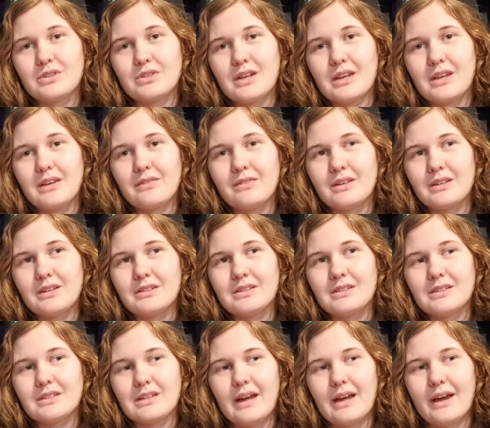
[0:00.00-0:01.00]
and
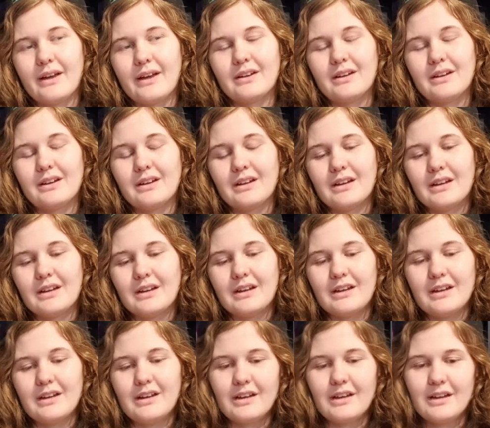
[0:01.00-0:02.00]
Eevees and
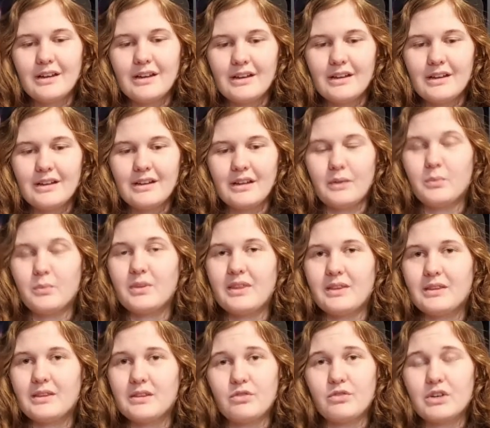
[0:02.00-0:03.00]
like with
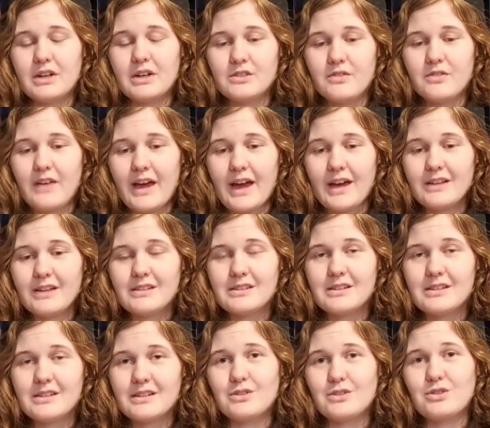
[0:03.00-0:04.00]
different kinds of hats,
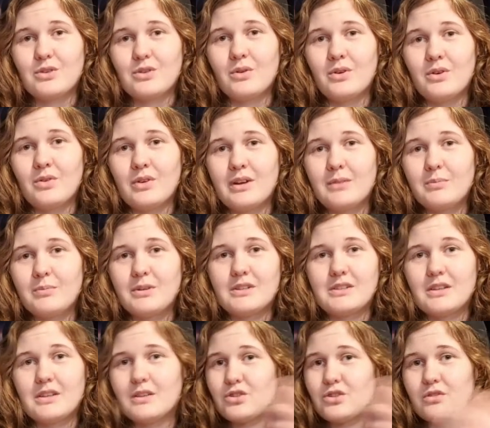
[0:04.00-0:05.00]
and it's so annoying because
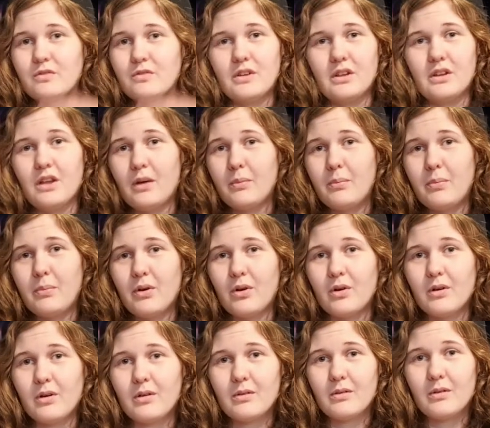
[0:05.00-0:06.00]
they just fill up
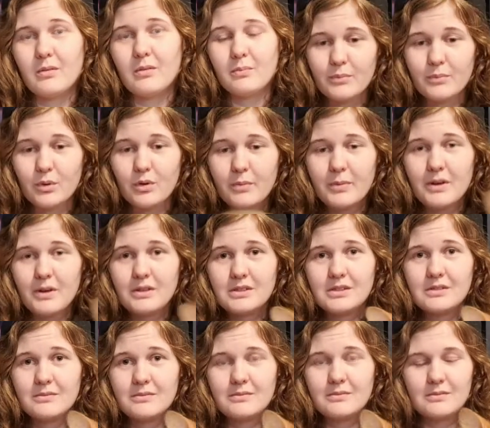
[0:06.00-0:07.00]
your
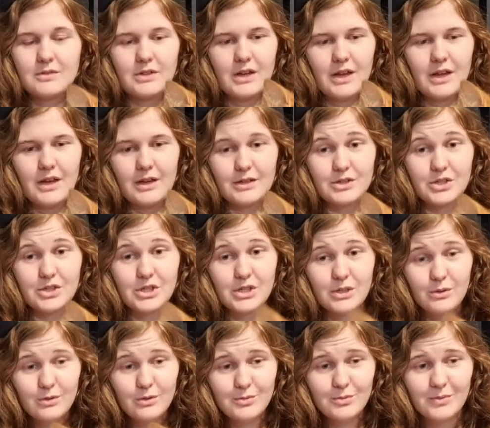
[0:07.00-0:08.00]
Pokebox.
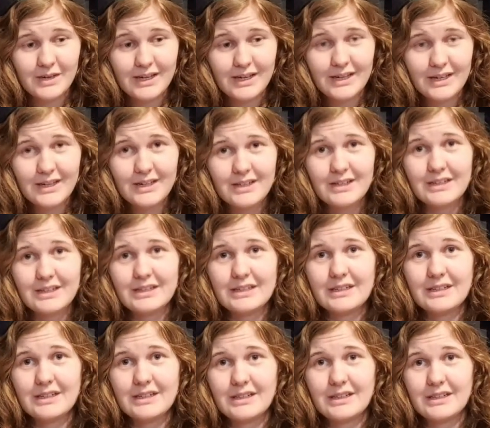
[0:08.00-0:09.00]
Excuse me.
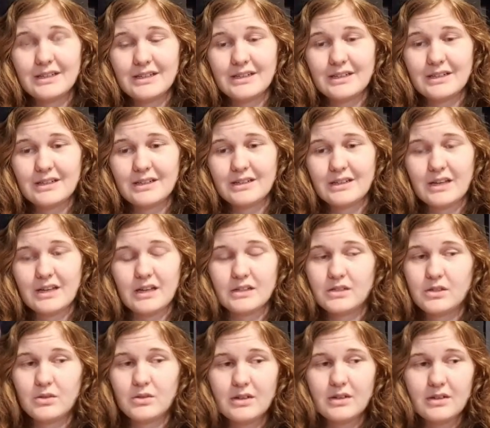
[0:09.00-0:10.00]

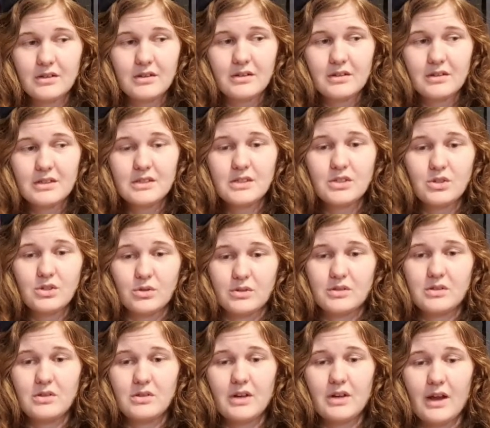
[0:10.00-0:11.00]
Yes, you can. This is
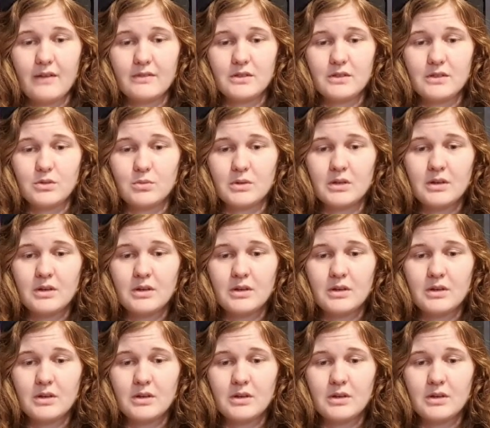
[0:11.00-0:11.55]
yours. You can have this